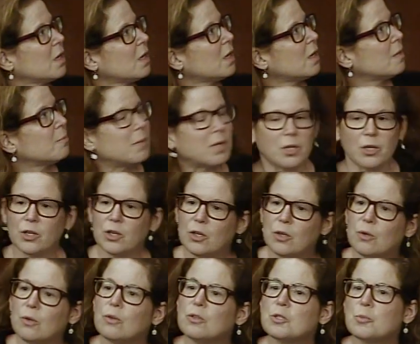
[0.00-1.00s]
um, a
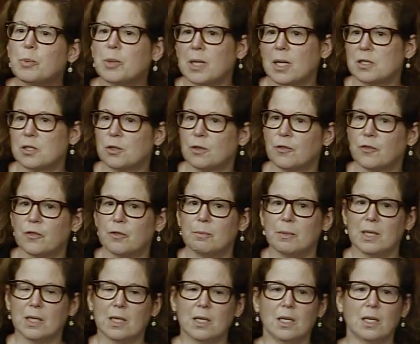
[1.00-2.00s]
huge pleasure for
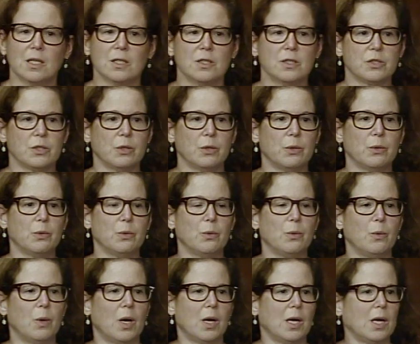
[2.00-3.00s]
me
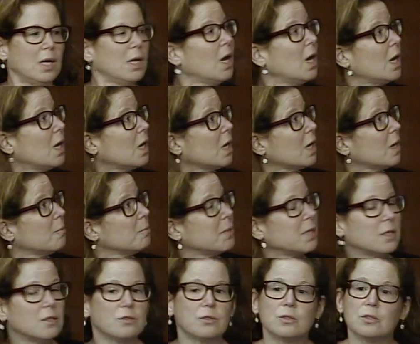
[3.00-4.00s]
to um,
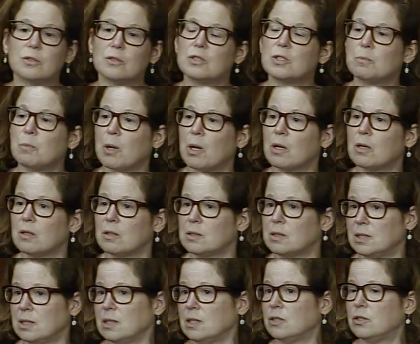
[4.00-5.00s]
introduce Mark
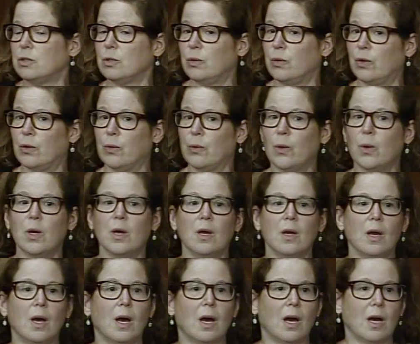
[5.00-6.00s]
Gerstein to you.
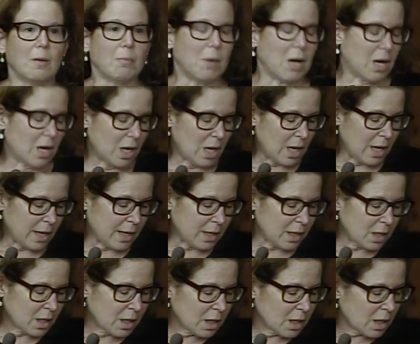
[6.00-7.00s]
Um,
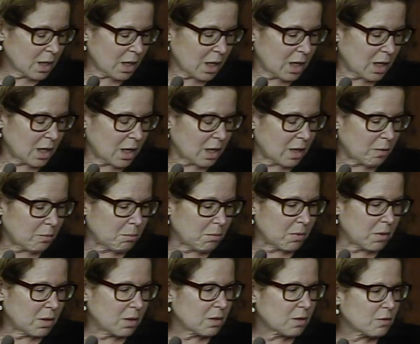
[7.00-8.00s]
I,
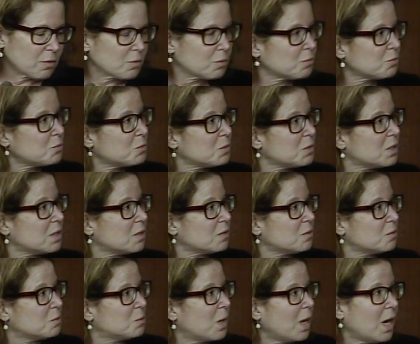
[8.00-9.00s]
um,
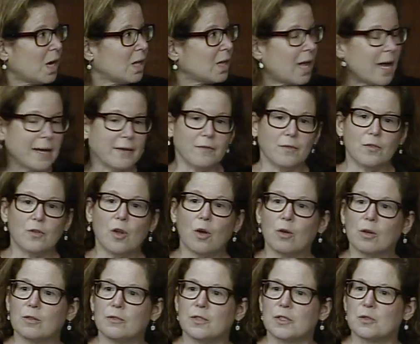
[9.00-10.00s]
while I've
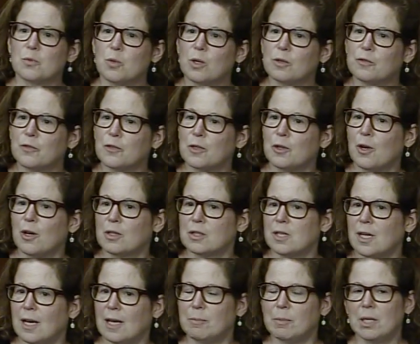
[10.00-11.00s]
known of his work for a long
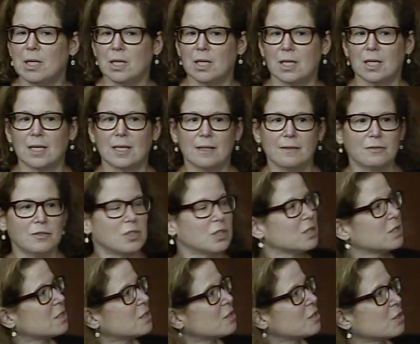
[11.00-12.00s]
time, he and I have
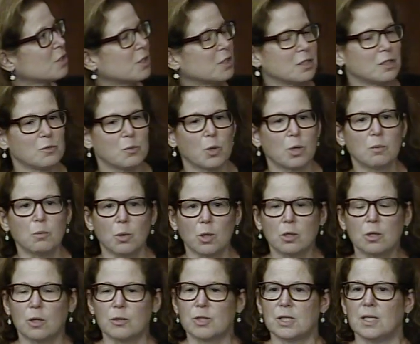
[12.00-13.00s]
just started to work more
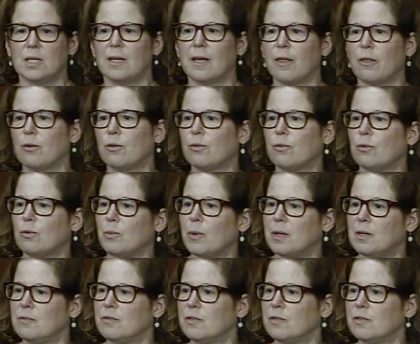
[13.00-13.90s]
closely together through one of